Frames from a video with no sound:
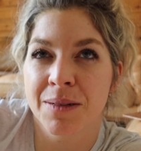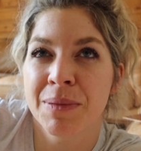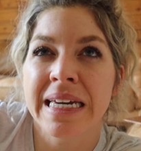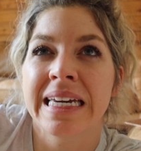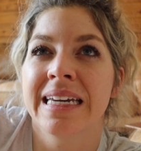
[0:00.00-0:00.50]
to
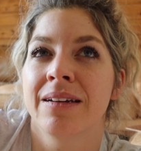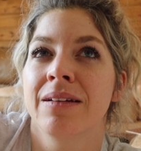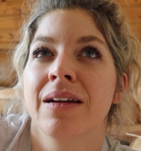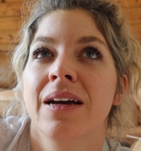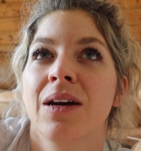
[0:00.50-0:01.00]
be
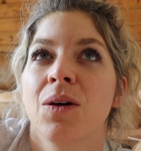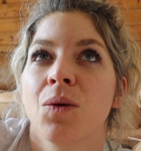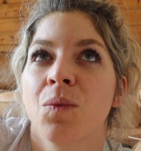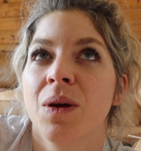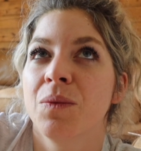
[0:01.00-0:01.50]
and
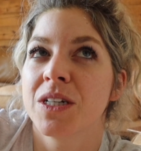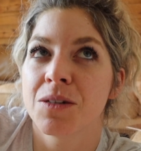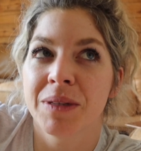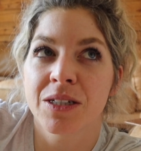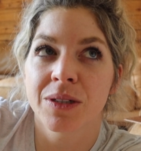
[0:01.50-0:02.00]
when we
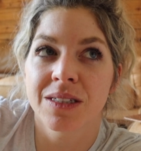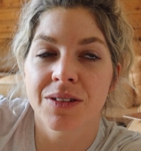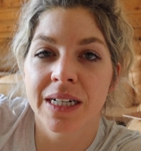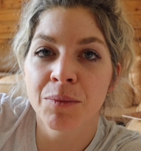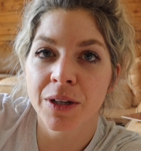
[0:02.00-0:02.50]
should be
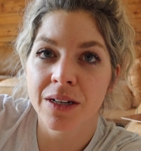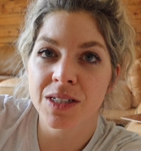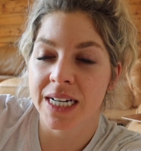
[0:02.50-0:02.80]
transferring embryos.